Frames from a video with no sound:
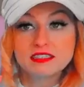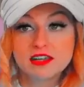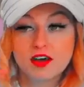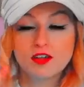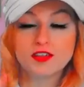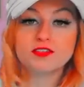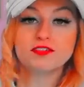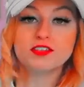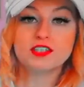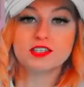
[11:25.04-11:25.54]

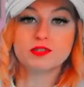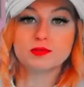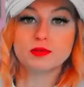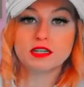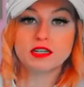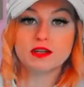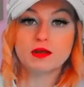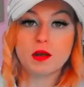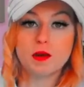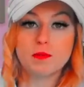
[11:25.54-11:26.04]
on the first
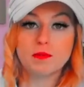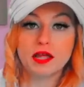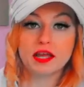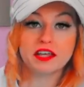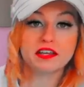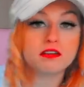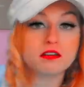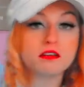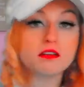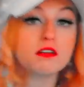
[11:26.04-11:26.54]
one and now I'm
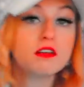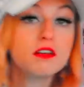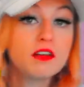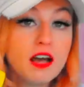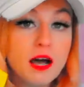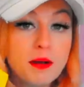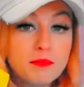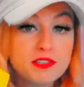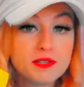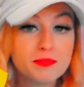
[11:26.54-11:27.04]
like
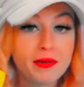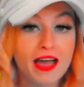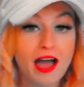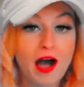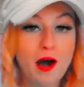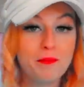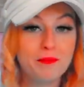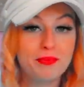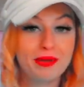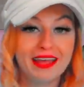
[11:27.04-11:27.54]
up to my
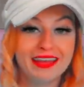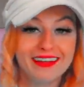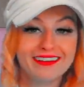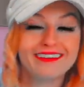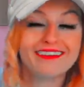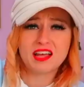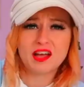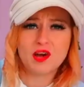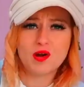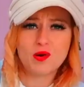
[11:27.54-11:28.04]
armpit.
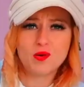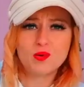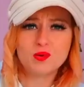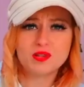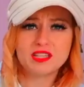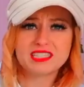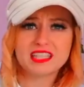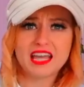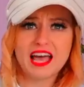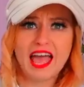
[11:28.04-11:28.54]
Oh,
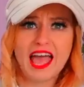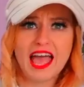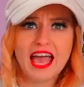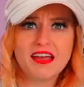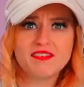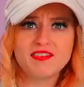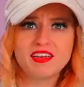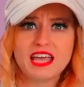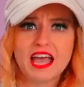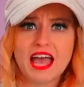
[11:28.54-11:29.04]
there's a
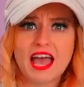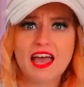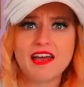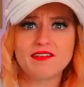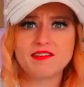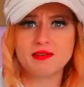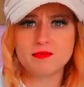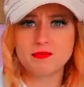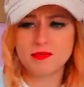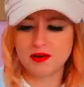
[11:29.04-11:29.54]
heavy
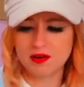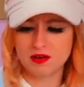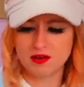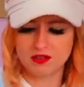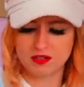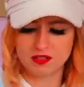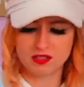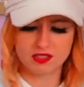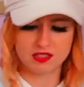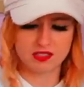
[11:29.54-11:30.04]
heavy
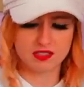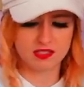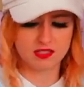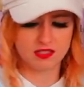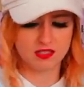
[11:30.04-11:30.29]
box.